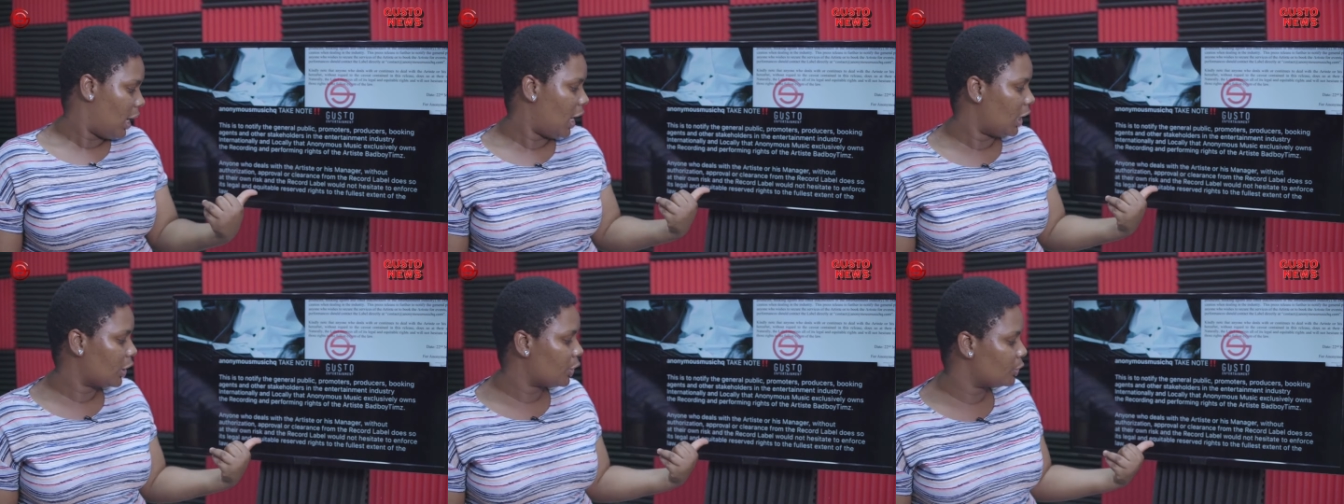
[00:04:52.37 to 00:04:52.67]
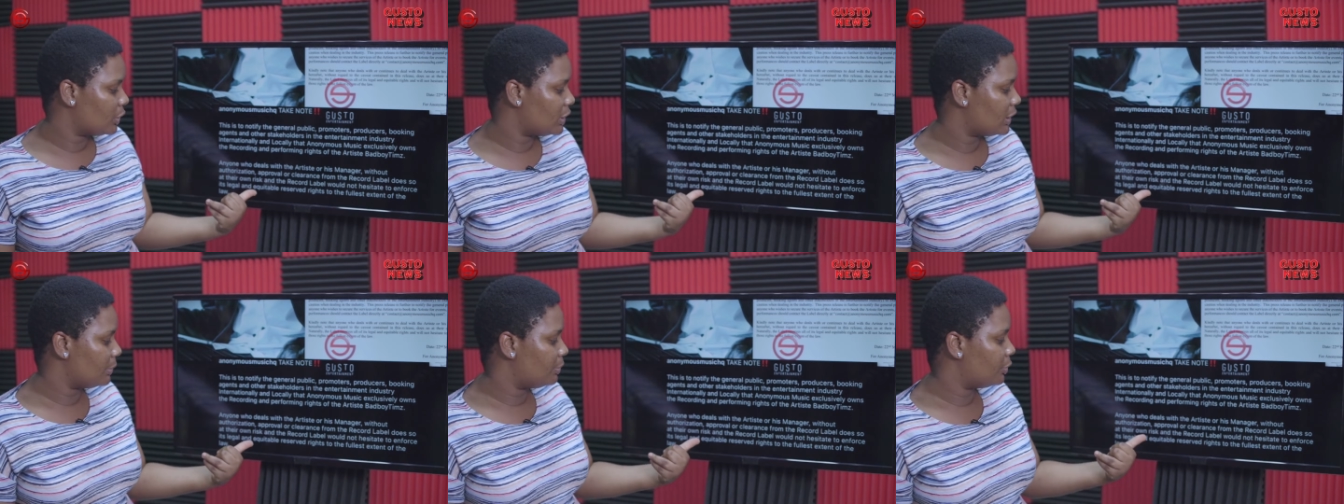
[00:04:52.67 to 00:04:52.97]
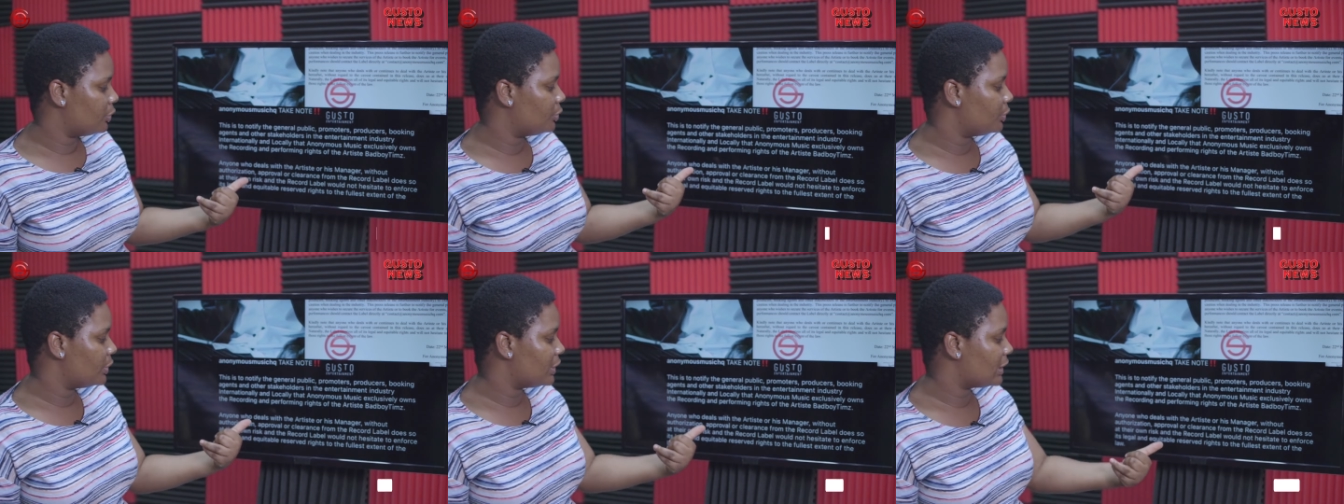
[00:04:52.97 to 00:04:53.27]

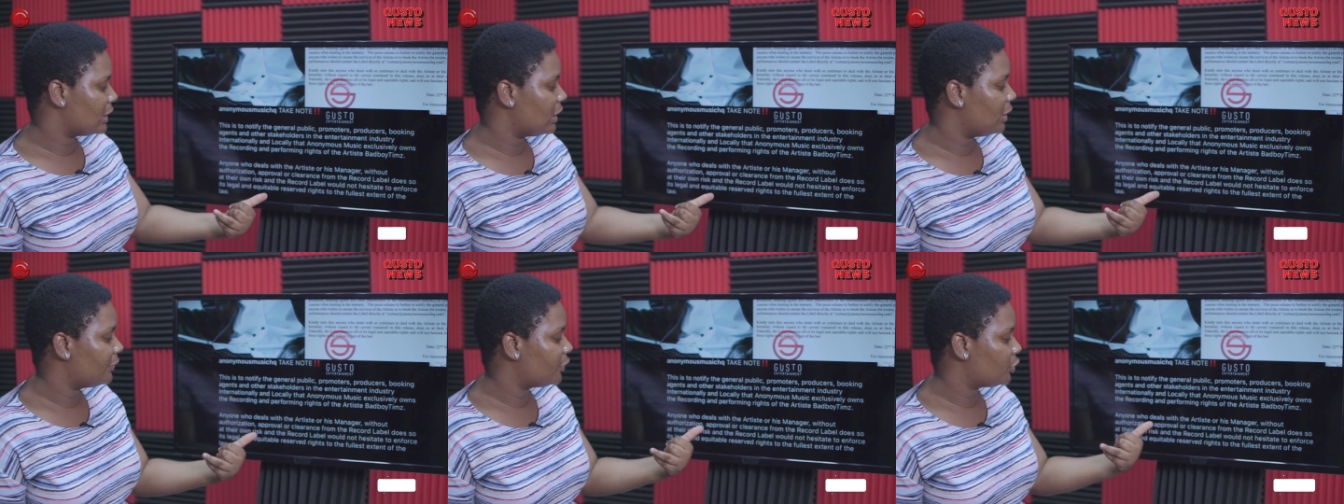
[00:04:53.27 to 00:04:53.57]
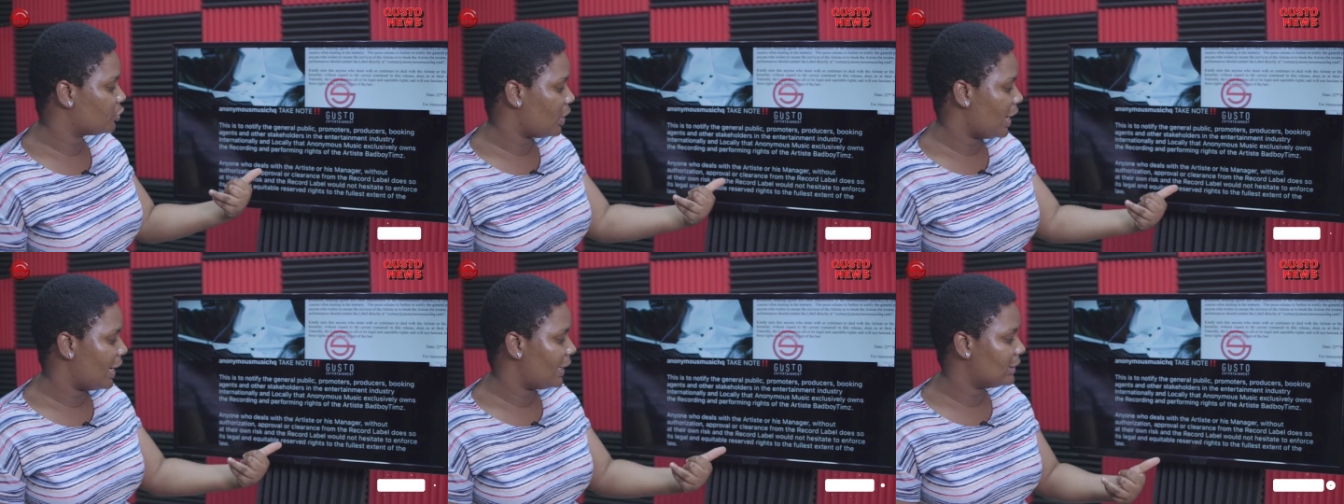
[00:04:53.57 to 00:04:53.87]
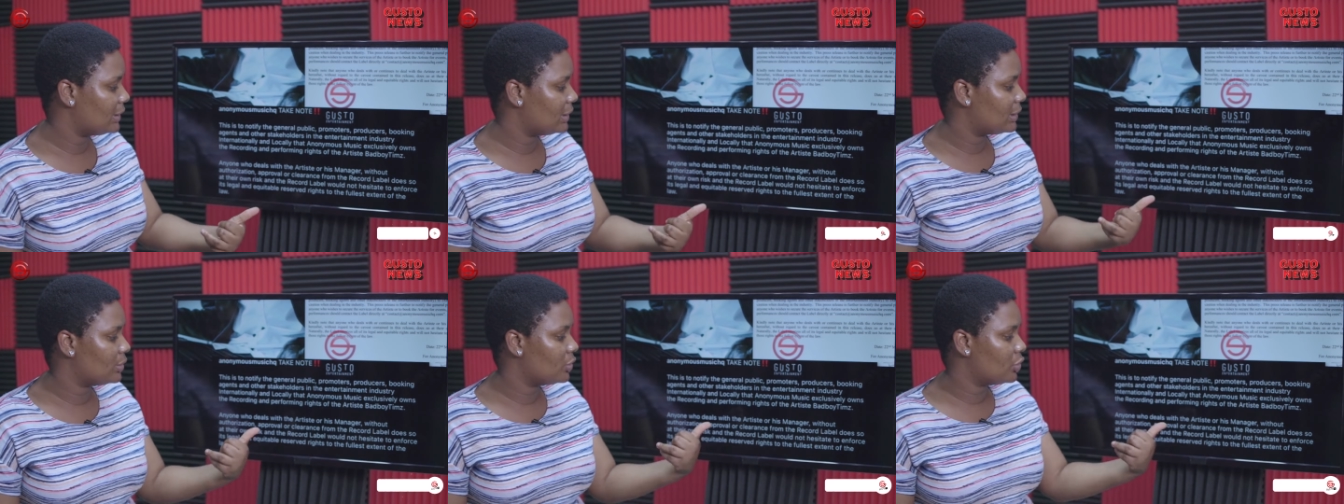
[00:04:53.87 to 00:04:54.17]
equitable reserved
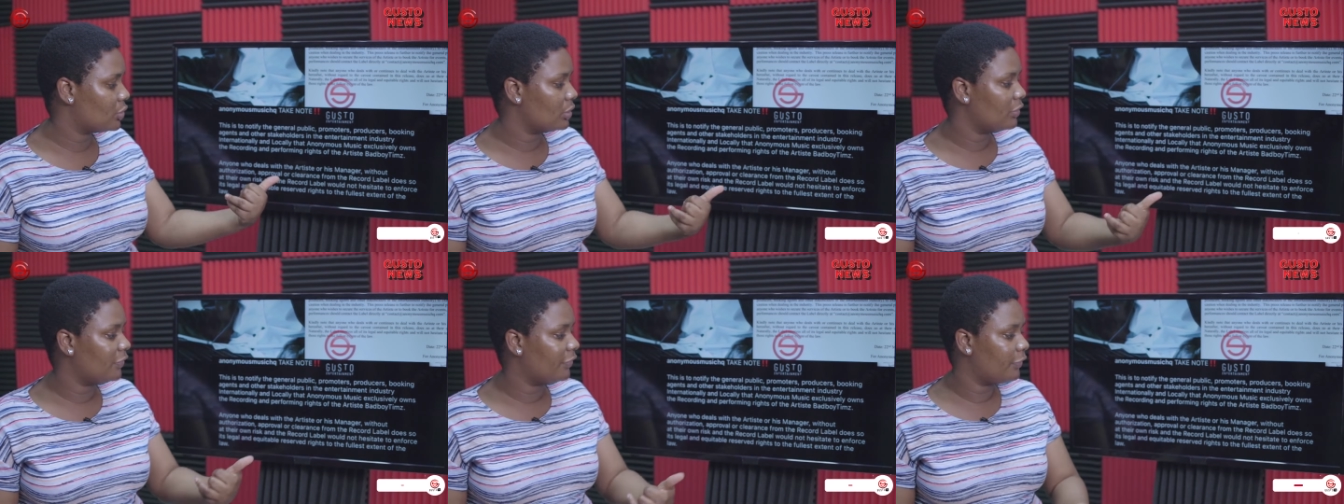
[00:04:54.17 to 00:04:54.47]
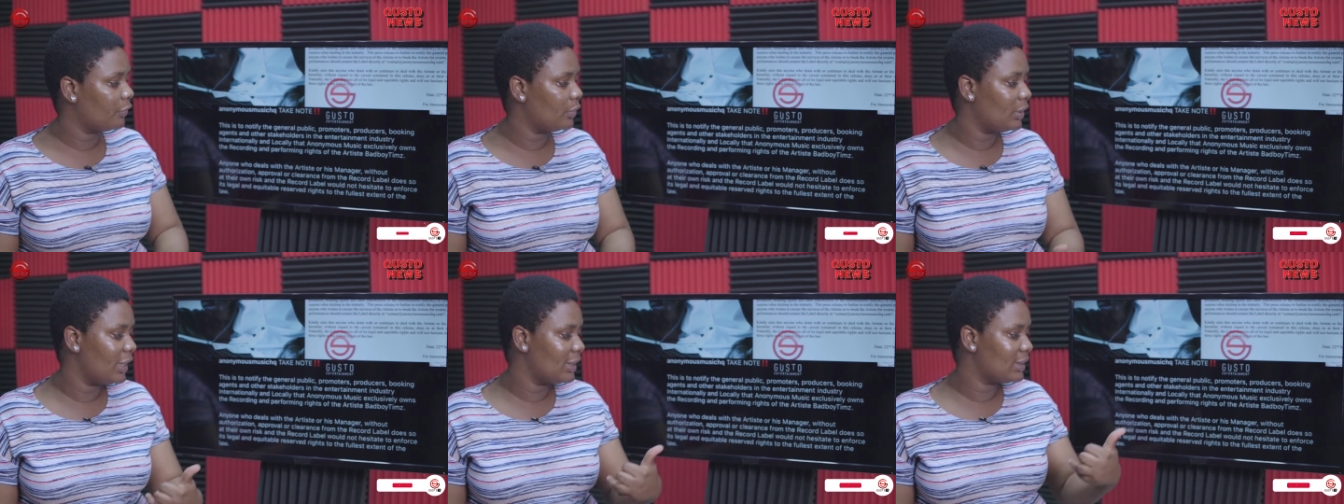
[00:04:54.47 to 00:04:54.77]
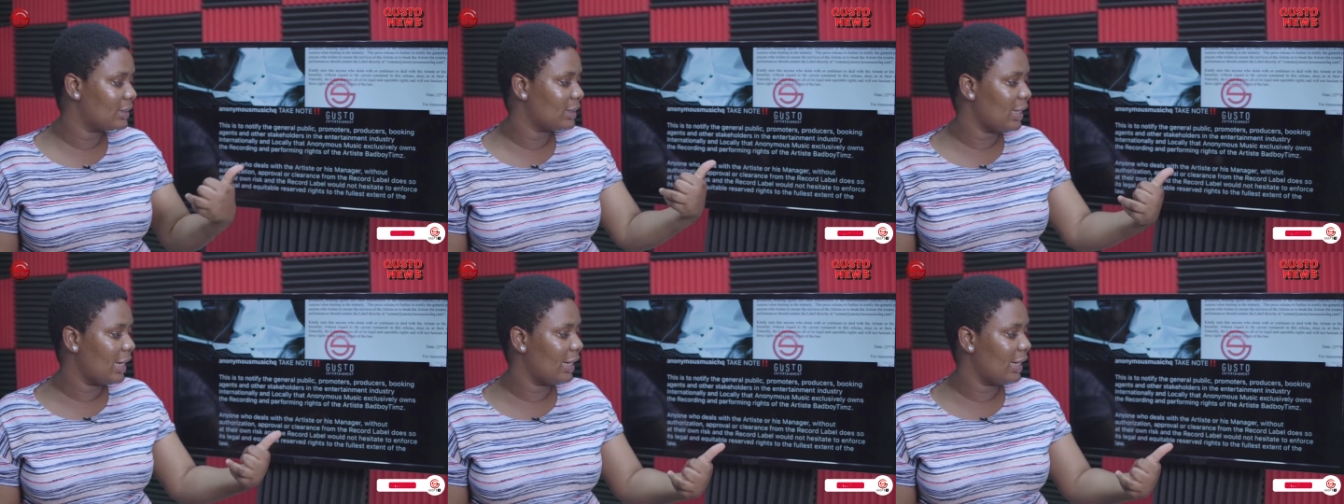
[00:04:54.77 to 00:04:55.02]
rights to the fullest